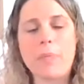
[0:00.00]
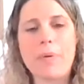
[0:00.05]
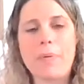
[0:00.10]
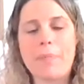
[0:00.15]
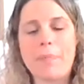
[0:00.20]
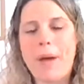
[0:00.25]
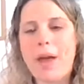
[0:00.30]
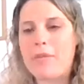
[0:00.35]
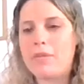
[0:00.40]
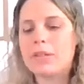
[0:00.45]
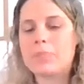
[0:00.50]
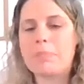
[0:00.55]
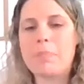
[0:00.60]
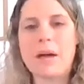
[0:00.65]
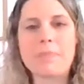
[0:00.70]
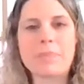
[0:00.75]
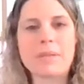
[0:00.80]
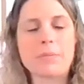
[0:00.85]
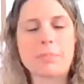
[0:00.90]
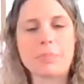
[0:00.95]
but parents
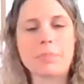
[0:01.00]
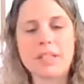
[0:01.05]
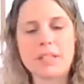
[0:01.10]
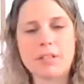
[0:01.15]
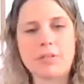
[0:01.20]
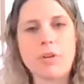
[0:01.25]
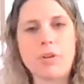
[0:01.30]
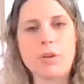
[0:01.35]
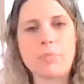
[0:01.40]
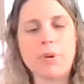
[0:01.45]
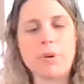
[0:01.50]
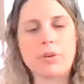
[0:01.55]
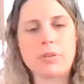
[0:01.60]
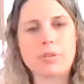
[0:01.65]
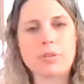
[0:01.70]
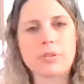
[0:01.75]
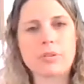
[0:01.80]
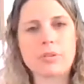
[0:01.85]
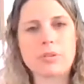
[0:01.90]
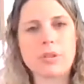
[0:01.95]
might be split
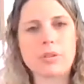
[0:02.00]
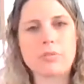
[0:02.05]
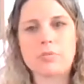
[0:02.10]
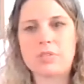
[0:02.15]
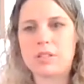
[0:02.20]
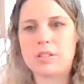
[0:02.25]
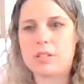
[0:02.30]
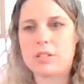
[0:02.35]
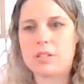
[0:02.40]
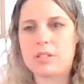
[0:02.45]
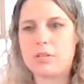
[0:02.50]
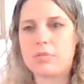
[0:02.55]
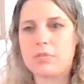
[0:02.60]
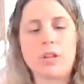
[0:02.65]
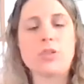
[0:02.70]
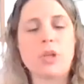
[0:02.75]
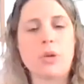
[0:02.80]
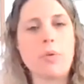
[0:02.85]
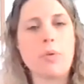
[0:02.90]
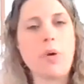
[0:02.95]
amongst,
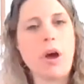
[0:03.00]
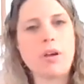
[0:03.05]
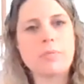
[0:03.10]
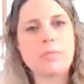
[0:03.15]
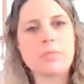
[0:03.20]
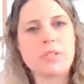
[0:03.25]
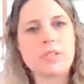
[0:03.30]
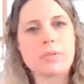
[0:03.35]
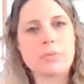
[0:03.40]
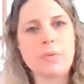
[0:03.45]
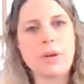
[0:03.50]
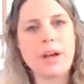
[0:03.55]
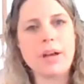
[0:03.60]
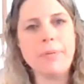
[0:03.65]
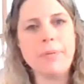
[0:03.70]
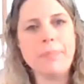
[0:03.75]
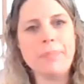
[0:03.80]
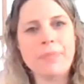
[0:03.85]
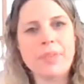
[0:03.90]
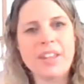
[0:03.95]
2 homes as well.